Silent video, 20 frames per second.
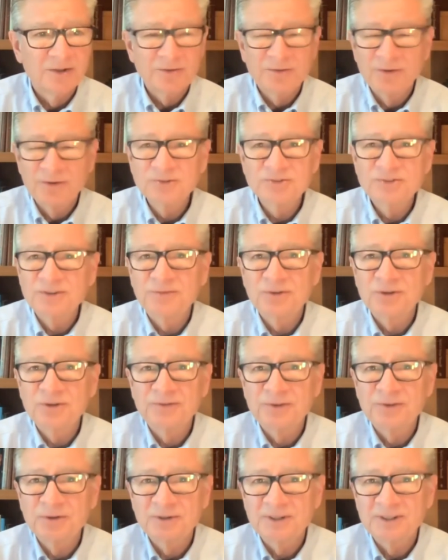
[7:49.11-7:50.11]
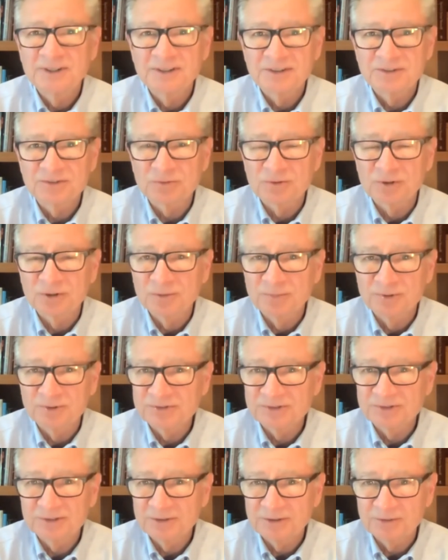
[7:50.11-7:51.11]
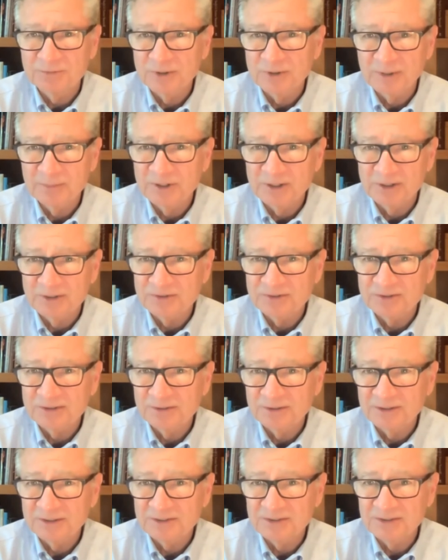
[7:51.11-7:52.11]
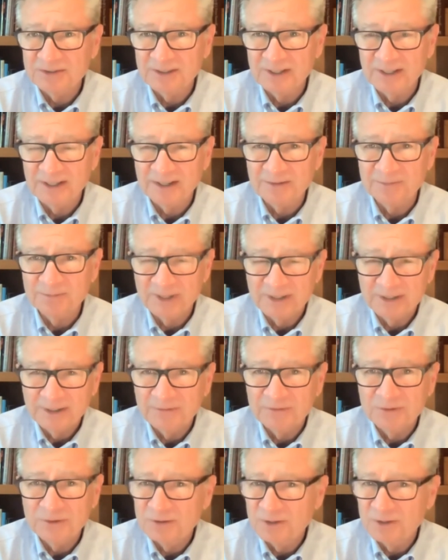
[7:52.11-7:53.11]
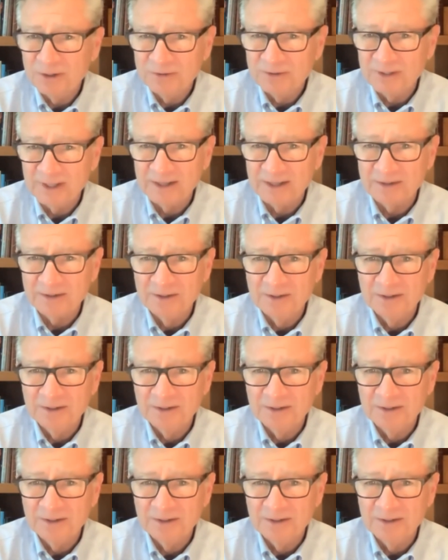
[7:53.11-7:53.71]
Those of you viewing this global ser- webinar series today, many of you know that.